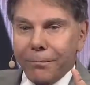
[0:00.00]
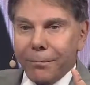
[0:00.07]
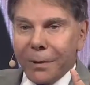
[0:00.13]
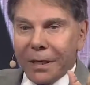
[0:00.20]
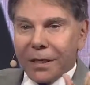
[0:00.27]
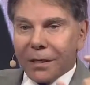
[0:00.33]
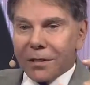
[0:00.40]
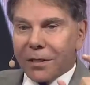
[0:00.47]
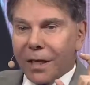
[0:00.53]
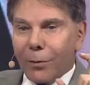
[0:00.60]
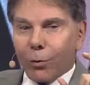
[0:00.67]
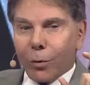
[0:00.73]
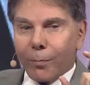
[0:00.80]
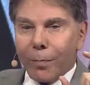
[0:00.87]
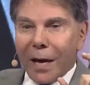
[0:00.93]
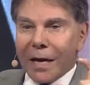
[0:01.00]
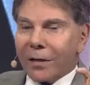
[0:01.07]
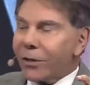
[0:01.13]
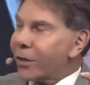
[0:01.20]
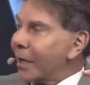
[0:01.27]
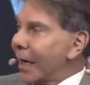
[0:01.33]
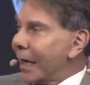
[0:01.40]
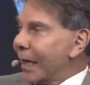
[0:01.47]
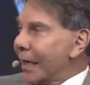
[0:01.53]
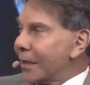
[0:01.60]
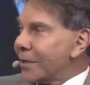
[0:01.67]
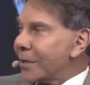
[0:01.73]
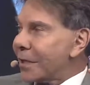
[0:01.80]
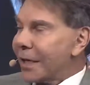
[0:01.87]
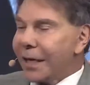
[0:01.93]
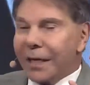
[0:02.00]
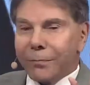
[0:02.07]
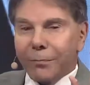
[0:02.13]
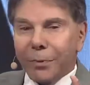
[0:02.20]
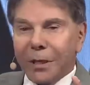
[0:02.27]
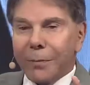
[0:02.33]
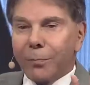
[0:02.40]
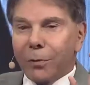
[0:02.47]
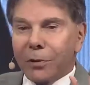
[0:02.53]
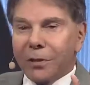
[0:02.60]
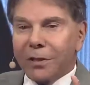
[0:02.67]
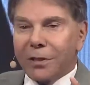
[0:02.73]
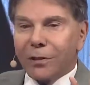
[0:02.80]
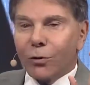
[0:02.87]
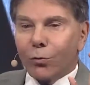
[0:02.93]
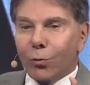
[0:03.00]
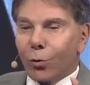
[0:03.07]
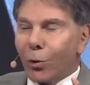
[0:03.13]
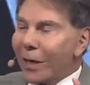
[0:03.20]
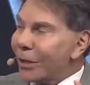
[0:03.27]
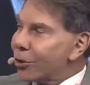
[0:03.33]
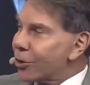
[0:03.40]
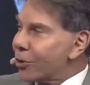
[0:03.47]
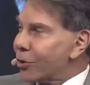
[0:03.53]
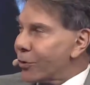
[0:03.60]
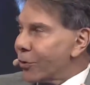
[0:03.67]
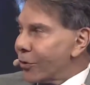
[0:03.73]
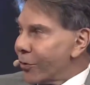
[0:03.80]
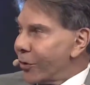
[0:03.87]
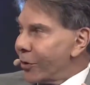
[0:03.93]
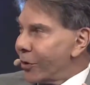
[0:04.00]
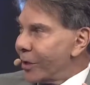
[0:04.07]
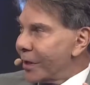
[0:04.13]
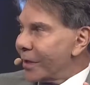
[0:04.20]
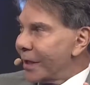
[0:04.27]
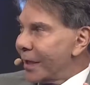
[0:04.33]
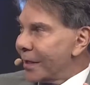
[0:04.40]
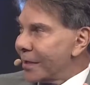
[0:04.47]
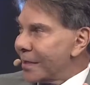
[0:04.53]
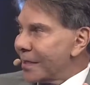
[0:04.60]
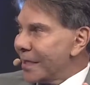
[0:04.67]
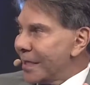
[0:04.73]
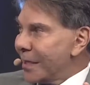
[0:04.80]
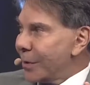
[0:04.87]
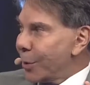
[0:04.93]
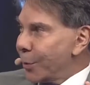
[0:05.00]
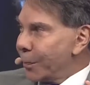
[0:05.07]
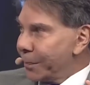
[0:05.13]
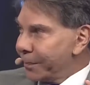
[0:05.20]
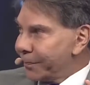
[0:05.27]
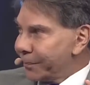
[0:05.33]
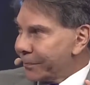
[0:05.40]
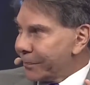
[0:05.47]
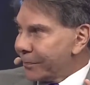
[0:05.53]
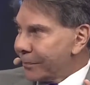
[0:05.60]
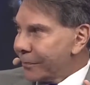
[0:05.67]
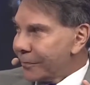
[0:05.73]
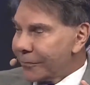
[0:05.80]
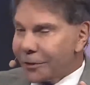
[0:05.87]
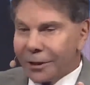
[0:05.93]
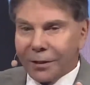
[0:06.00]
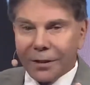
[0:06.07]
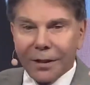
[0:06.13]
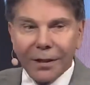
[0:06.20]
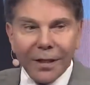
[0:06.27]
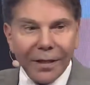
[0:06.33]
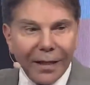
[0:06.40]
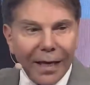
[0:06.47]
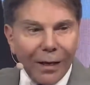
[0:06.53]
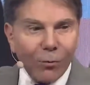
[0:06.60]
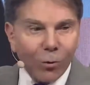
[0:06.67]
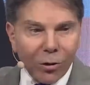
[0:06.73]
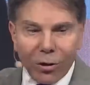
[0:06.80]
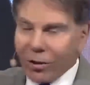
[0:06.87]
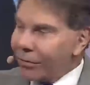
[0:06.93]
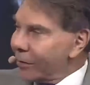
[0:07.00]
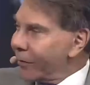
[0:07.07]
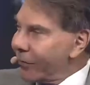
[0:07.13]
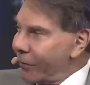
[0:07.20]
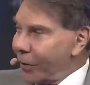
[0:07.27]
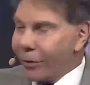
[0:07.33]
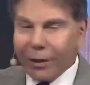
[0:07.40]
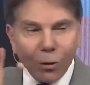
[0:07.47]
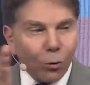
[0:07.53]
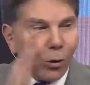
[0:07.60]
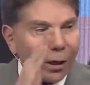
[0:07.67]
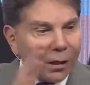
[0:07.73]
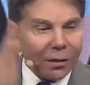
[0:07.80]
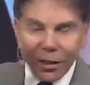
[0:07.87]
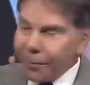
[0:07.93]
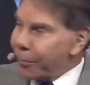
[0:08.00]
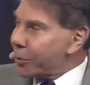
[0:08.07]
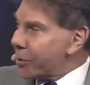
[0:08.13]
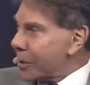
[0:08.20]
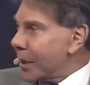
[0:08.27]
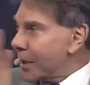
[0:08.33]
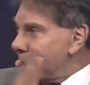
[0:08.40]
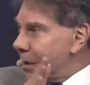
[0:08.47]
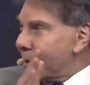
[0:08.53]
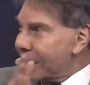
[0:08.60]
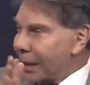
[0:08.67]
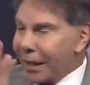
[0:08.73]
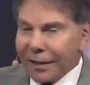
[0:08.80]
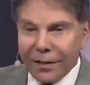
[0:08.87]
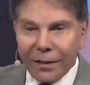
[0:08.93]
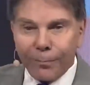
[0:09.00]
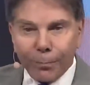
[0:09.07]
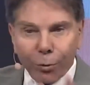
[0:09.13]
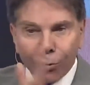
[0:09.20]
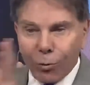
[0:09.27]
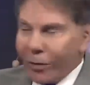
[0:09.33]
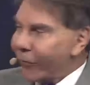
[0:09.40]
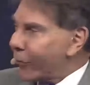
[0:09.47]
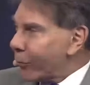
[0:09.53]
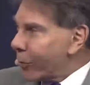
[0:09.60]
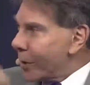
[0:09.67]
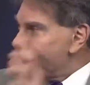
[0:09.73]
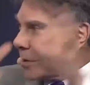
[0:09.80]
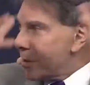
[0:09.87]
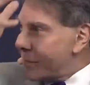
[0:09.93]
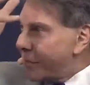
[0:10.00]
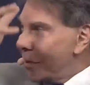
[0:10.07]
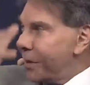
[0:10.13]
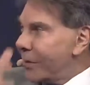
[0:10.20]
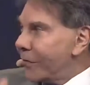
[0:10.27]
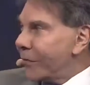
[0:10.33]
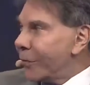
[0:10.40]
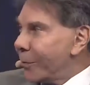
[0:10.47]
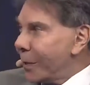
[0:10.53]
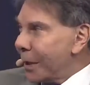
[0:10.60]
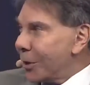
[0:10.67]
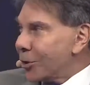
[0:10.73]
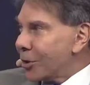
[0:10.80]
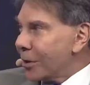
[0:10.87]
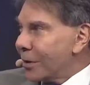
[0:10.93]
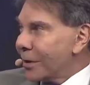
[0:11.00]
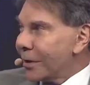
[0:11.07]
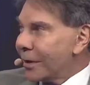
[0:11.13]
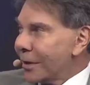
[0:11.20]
Because they were banner ads and people didn't register that they had seen them. Right? They were very quickly presented at the peripheries of the information,